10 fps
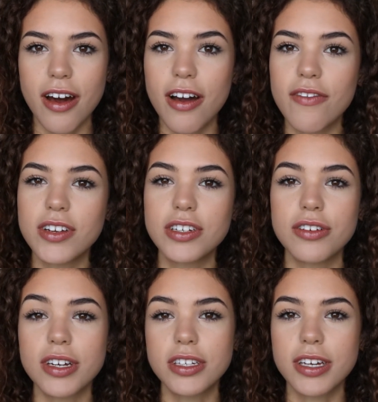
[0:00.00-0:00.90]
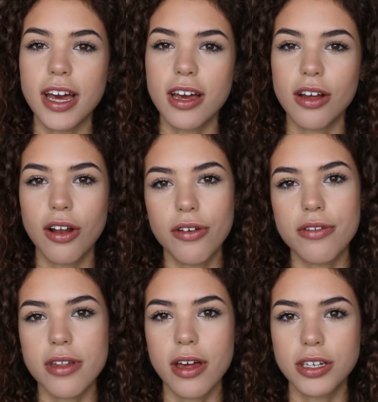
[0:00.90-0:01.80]
I've been doing to get
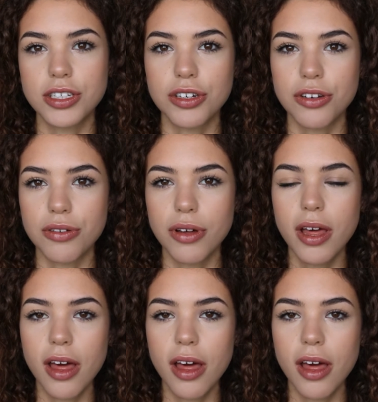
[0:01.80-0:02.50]
closer to